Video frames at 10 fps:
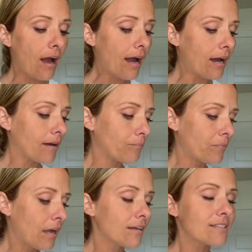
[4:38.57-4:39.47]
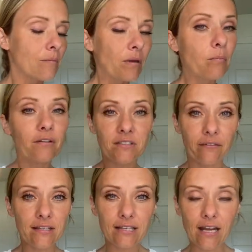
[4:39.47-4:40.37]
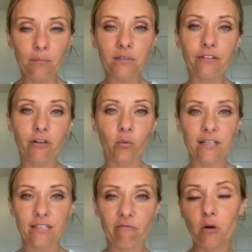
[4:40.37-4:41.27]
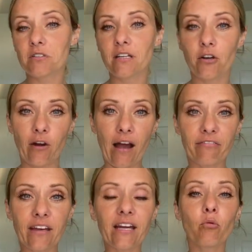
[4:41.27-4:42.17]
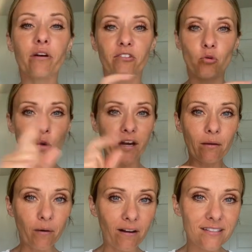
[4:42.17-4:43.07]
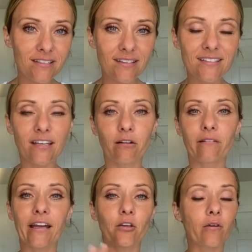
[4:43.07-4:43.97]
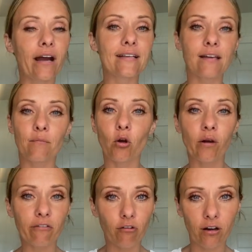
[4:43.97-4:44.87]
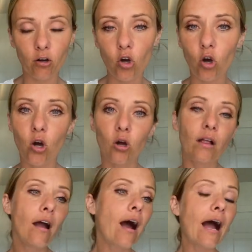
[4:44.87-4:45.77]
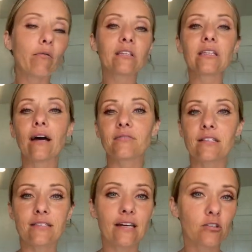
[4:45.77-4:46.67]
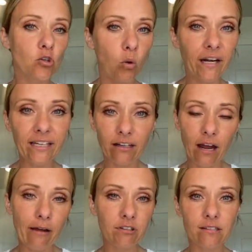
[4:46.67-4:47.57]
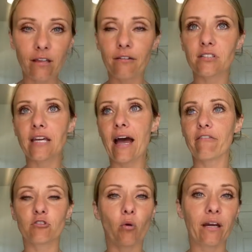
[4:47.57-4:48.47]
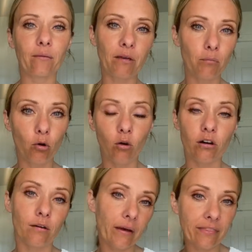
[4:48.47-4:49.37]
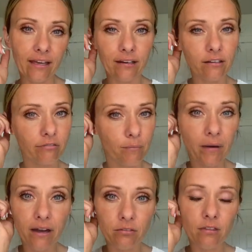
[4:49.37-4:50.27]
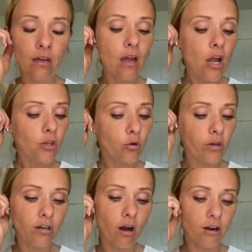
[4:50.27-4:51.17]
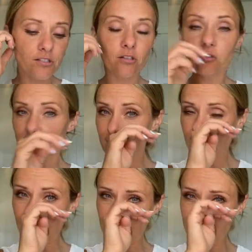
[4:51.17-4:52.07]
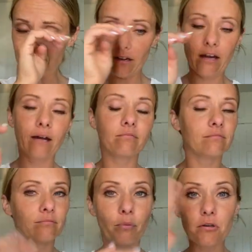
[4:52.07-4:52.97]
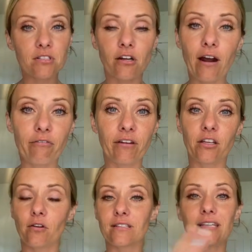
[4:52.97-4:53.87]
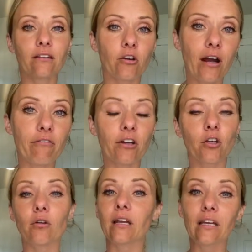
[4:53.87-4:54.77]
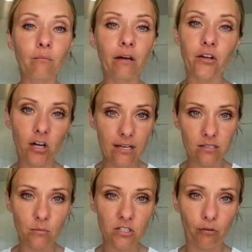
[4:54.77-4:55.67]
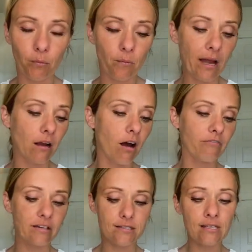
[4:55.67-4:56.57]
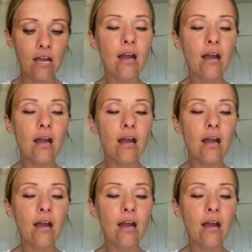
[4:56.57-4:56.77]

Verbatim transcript: Um, some people have done this a couple different ways. They've posted a graphic with 20 boxes and are like, you guys, I'm going for a goal. I would love to sell 20, to, I would love to have 20 people order by the end of the month. You could also just, like I um, post a graphic. You could send the graphic. You could email your customers from your back office.